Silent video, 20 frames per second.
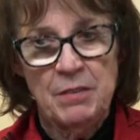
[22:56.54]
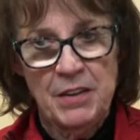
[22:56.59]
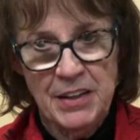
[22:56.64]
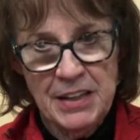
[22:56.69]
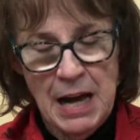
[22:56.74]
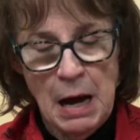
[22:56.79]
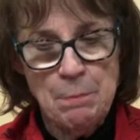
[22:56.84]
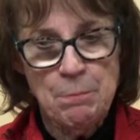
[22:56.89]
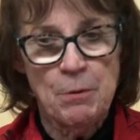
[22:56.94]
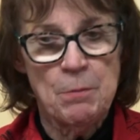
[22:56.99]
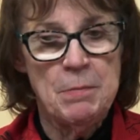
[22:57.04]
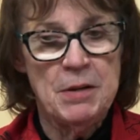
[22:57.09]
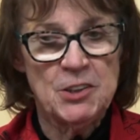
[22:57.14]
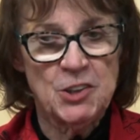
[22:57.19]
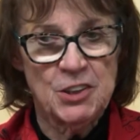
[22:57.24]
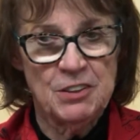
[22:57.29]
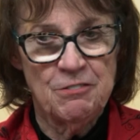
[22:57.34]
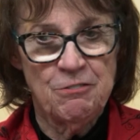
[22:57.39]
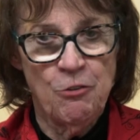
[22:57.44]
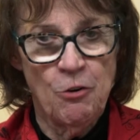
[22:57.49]
got
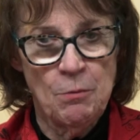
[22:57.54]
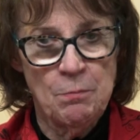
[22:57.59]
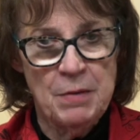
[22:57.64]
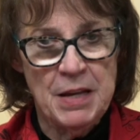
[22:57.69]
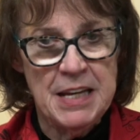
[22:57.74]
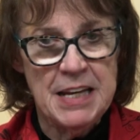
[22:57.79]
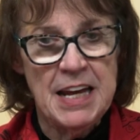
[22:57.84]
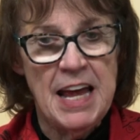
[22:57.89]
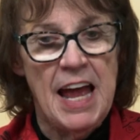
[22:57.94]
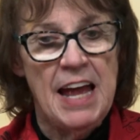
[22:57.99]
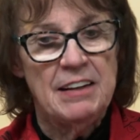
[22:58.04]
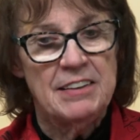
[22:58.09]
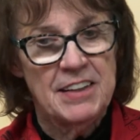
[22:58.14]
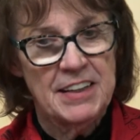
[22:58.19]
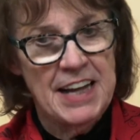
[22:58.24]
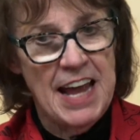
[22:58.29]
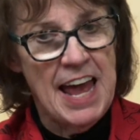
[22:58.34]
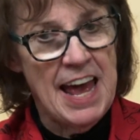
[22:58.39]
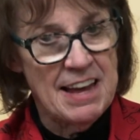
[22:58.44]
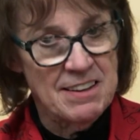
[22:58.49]
permission for me
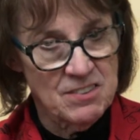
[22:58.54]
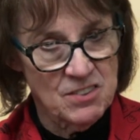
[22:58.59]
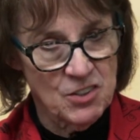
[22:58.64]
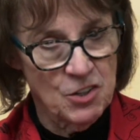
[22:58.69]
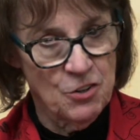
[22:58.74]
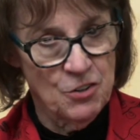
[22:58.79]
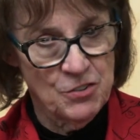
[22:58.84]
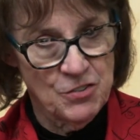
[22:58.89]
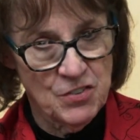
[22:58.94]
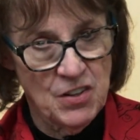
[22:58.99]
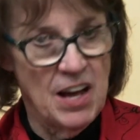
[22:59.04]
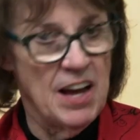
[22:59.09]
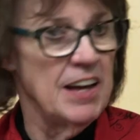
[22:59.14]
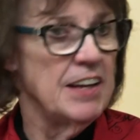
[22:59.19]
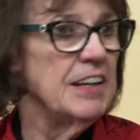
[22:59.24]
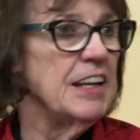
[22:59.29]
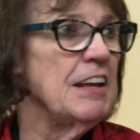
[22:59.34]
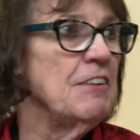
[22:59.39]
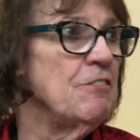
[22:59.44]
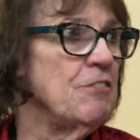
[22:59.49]
to ask her
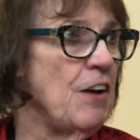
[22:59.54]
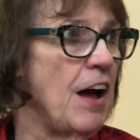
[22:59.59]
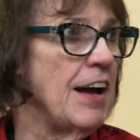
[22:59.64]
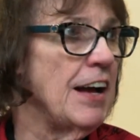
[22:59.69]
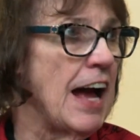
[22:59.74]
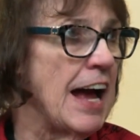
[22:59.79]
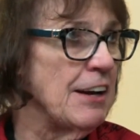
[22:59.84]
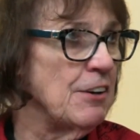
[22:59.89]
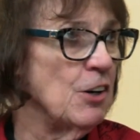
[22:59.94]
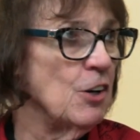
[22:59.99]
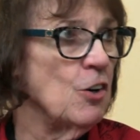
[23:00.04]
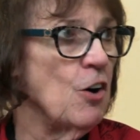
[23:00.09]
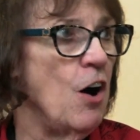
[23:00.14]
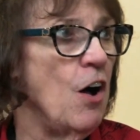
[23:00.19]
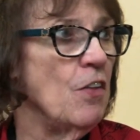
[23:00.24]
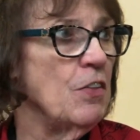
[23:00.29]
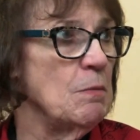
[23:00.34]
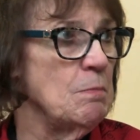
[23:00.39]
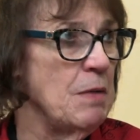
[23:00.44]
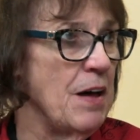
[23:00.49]
son if I could
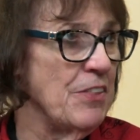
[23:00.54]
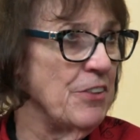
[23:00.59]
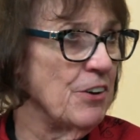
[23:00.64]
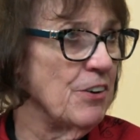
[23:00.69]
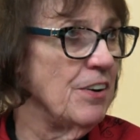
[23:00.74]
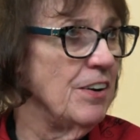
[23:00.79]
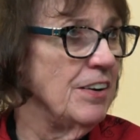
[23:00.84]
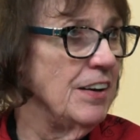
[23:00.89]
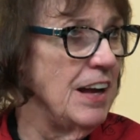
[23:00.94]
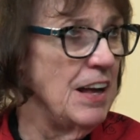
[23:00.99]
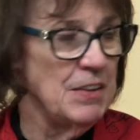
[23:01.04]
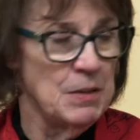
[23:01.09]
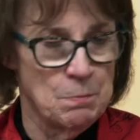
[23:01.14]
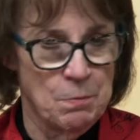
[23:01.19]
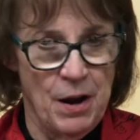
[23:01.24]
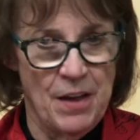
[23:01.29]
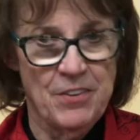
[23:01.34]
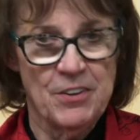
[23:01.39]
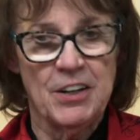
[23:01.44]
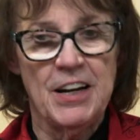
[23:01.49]
call the mother and the
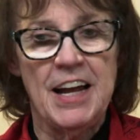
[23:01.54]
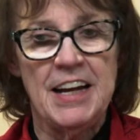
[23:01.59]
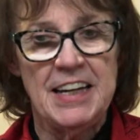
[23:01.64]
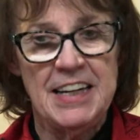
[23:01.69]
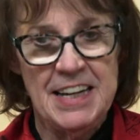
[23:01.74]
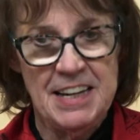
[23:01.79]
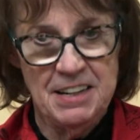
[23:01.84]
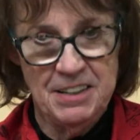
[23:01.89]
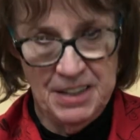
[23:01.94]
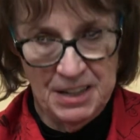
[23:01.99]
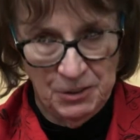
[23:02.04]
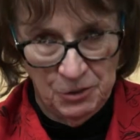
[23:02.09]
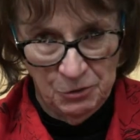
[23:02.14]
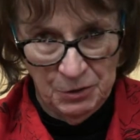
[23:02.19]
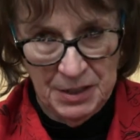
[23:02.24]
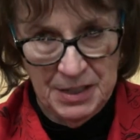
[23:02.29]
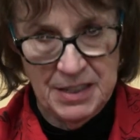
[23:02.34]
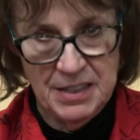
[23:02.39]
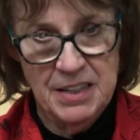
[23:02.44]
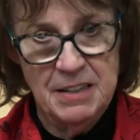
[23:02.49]
brother, and he
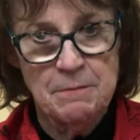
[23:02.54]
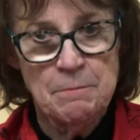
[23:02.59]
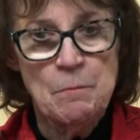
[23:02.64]
agreed.